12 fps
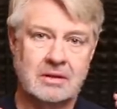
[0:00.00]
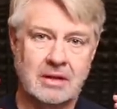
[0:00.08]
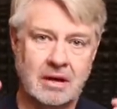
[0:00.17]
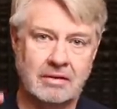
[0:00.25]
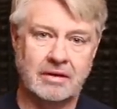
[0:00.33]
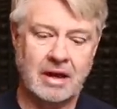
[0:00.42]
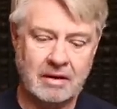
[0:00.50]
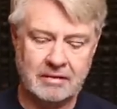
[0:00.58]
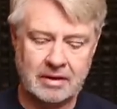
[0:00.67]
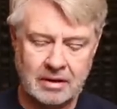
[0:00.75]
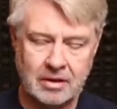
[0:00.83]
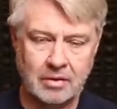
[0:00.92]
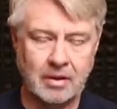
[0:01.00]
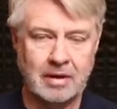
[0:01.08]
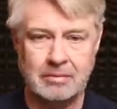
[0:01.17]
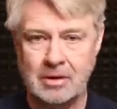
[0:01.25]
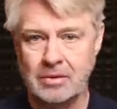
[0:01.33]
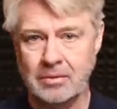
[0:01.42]
of having a
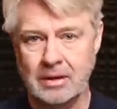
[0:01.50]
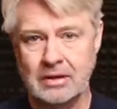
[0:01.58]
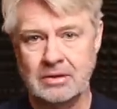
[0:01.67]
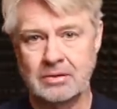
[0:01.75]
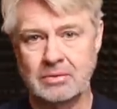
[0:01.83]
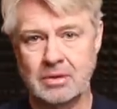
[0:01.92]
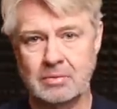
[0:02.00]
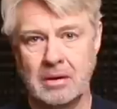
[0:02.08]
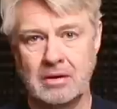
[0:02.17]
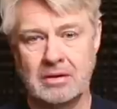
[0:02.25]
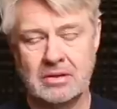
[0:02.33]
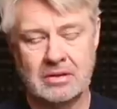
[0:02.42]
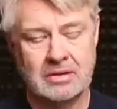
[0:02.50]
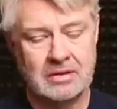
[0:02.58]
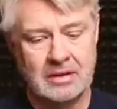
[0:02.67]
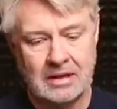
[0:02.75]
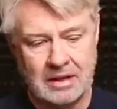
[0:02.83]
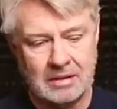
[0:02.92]
great mid-range response
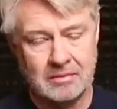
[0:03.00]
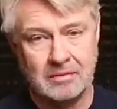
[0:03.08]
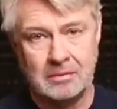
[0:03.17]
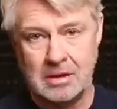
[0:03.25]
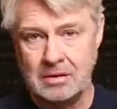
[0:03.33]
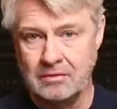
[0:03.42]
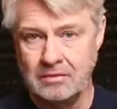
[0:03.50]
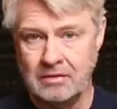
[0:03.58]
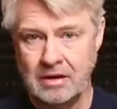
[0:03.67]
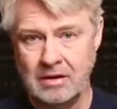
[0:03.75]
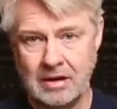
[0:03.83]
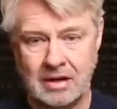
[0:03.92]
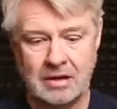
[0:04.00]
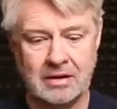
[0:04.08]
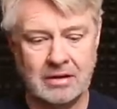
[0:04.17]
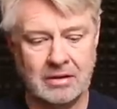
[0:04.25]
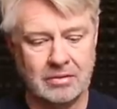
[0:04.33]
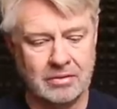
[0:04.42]
and being very
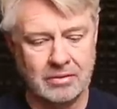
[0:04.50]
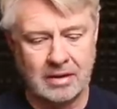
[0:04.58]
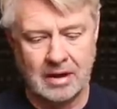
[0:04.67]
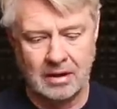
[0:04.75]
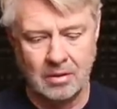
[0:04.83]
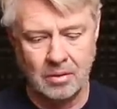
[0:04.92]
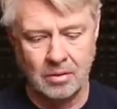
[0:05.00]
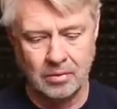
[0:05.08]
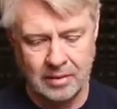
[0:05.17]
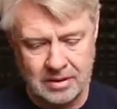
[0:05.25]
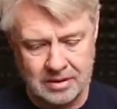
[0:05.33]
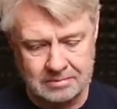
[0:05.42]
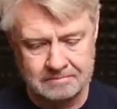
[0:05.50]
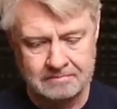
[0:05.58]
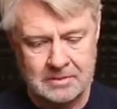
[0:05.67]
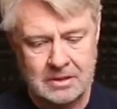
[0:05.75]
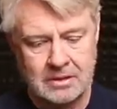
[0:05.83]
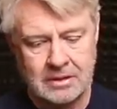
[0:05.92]
clear through that whole region.
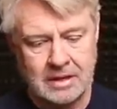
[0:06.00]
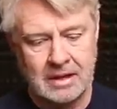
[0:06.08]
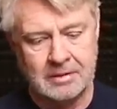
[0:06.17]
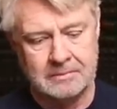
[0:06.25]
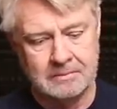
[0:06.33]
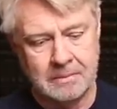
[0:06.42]
Now,